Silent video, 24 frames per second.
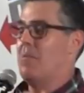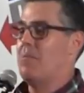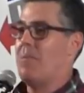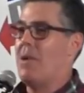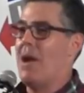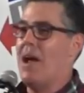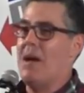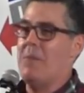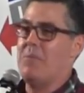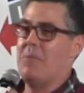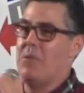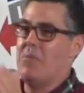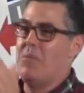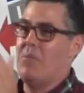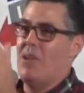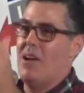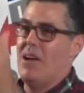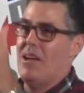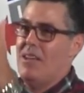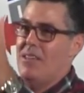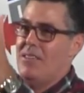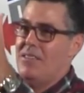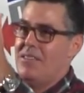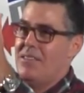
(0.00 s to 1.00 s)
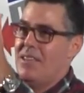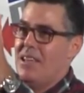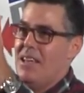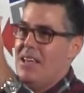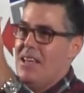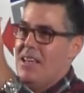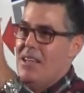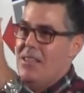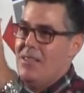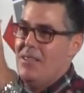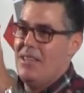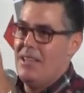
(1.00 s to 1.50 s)
the problem was
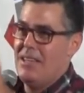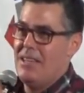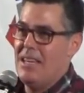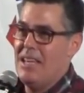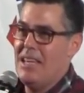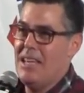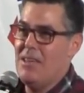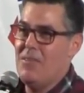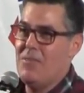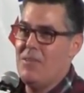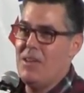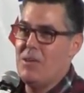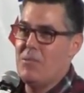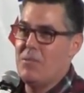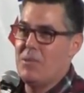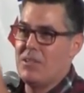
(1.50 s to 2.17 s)
the TV